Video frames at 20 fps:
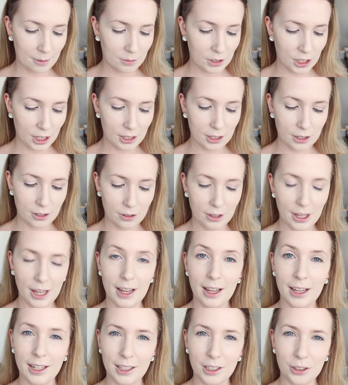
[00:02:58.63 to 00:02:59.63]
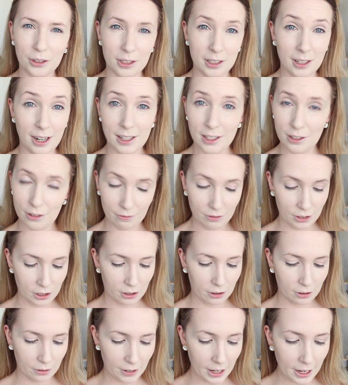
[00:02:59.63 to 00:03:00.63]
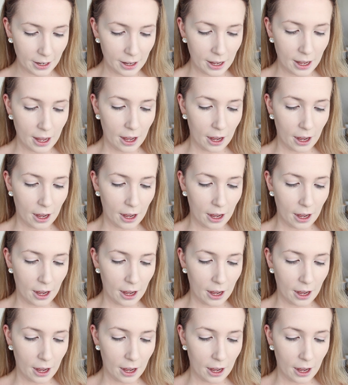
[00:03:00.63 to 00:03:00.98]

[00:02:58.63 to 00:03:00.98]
just so that it looks nicer in photography.